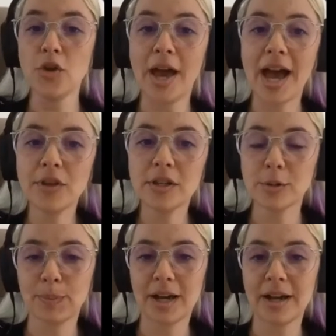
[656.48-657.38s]
you have the
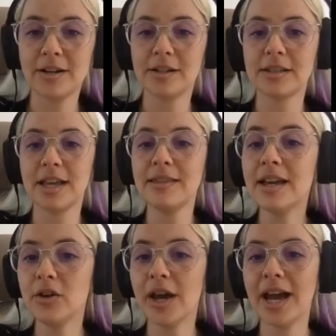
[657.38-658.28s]
suppliers and
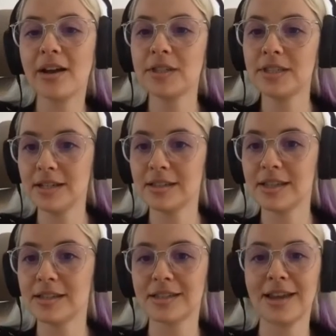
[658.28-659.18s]
then you have
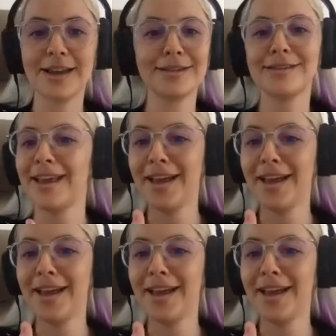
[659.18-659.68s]
citizens as